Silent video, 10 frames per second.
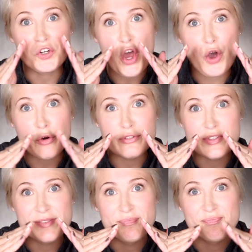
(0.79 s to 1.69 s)

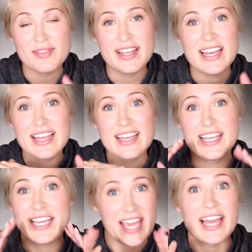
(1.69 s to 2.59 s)
nose.
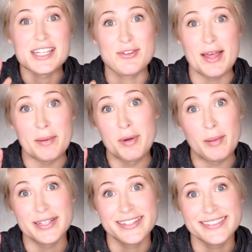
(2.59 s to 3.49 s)
You can't do that in
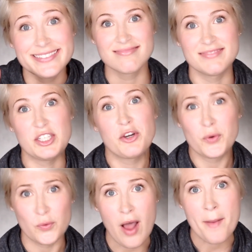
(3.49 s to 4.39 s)
public. You go
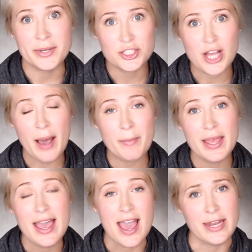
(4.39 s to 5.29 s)
to a ramen shop
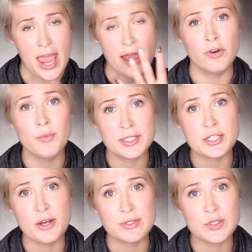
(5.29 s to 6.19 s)
and everyone's
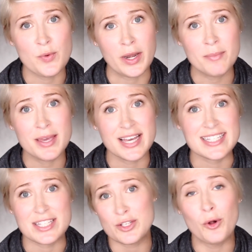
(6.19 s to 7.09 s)
nose is running
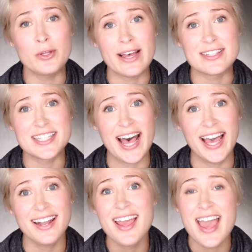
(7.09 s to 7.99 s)
because it's cold
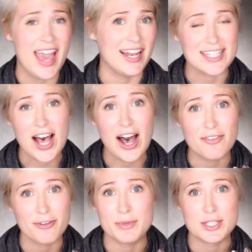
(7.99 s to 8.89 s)
outside and it's
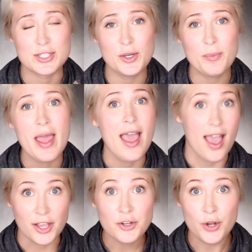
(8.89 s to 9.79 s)
hot from the soup
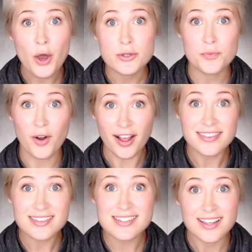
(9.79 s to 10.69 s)
and your nose
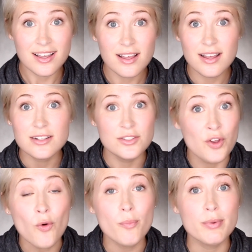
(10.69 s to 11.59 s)
runs?
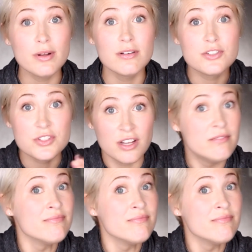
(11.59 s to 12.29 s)
Nope. Just